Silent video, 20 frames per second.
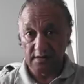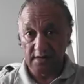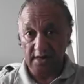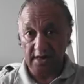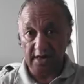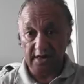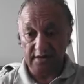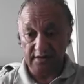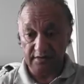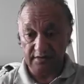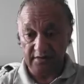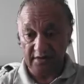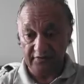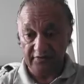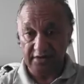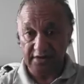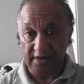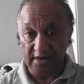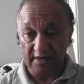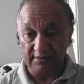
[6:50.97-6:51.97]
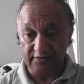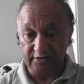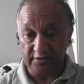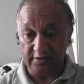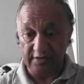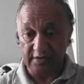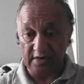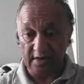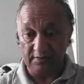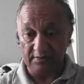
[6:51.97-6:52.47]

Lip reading: and everything I'm doing.